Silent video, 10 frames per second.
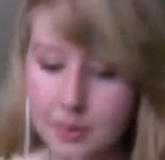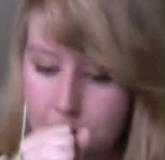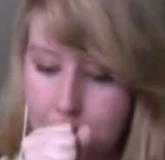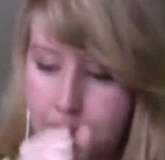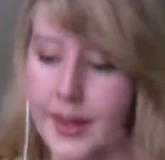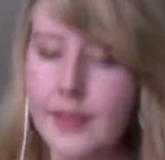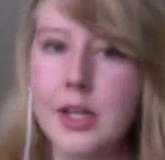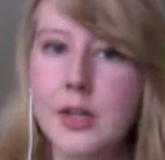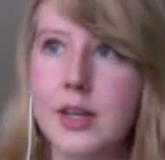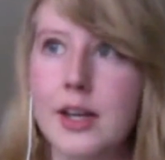and
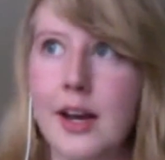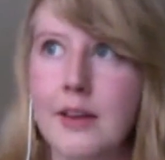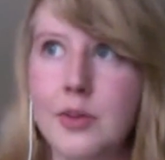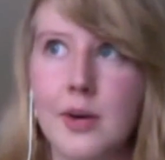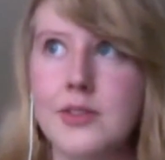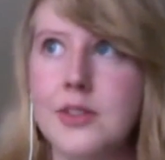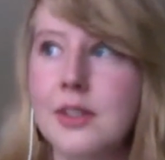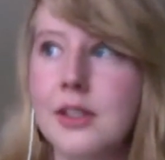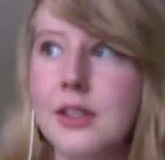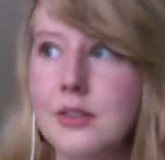then you can have the rest of
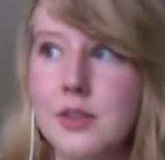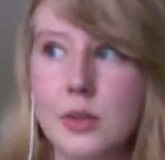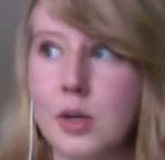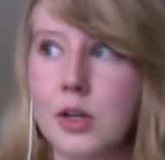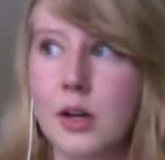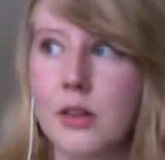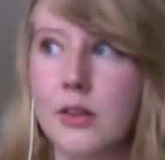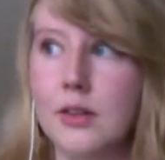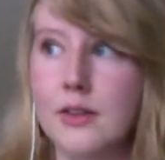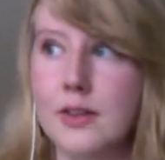it to work on
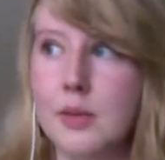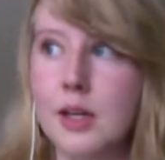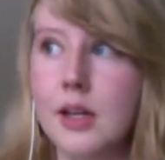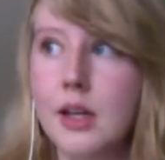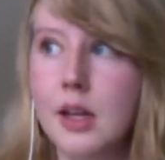the assignment